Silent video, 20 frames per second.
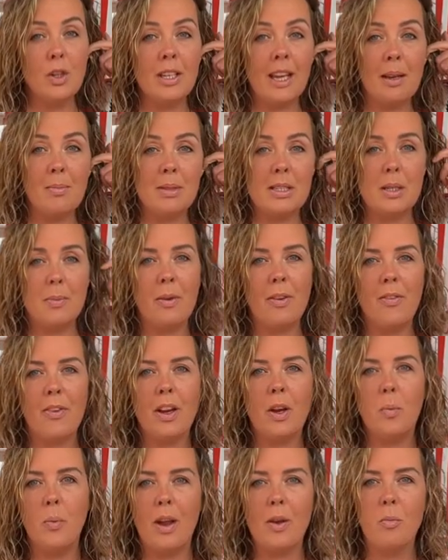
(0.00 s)
times to be
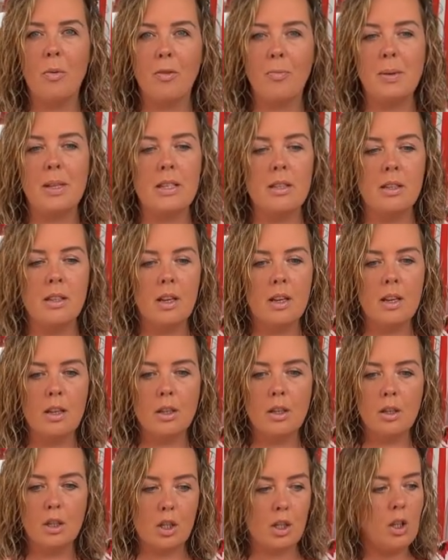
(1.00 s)
fair when we've been
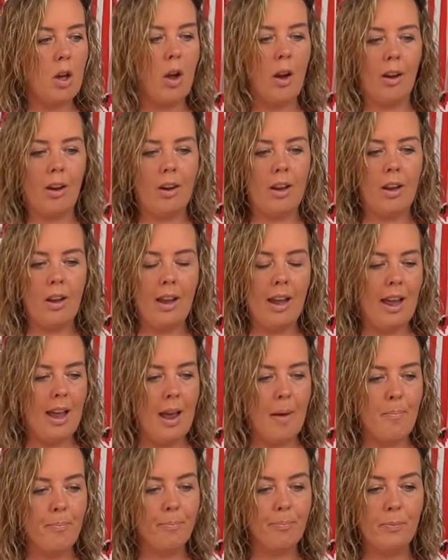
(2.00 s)
stuck,
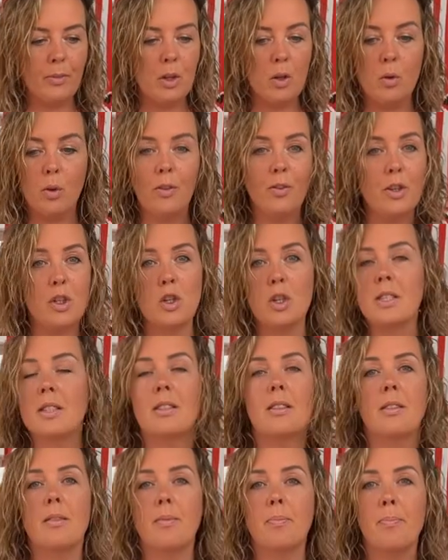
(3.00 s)
you know, if it's just,
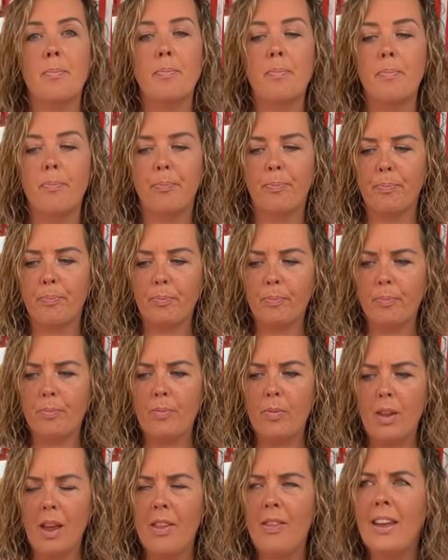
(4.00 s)

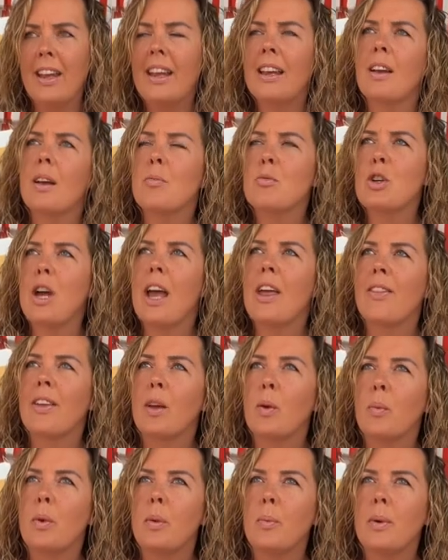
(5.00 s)
I'm trying to
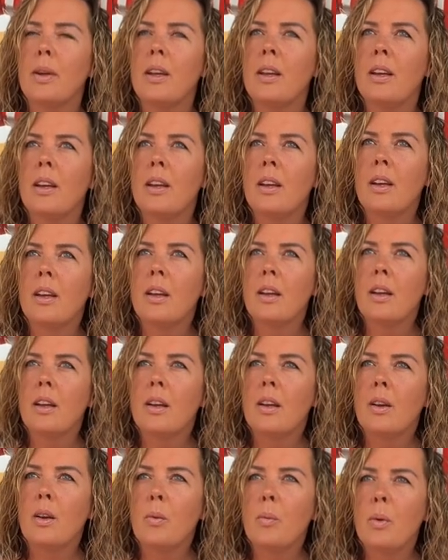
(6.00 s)
think where we,
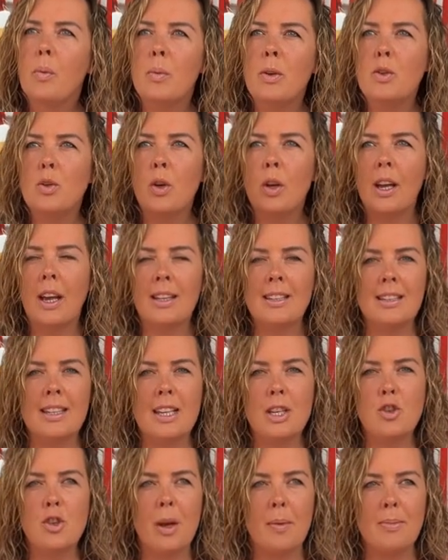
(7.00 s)
when we took a day
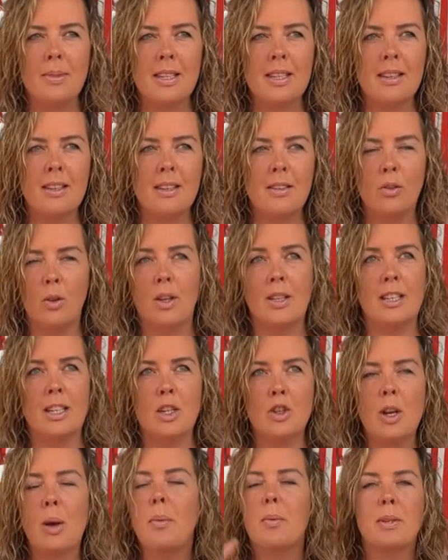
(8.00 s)
trip to the, not a day
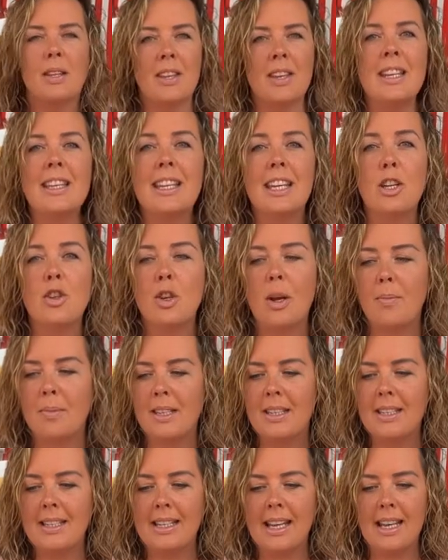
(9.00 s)
trip, it was a 3 day trip
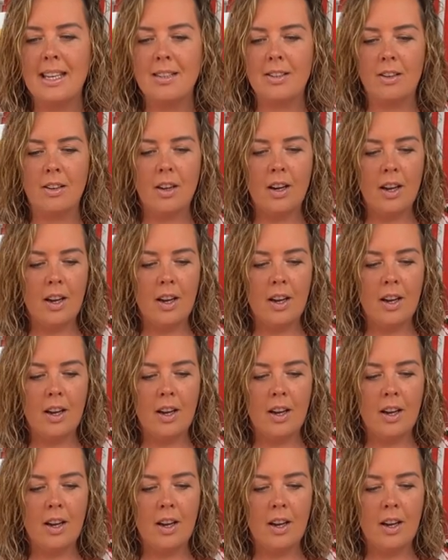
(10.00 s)
to the desert,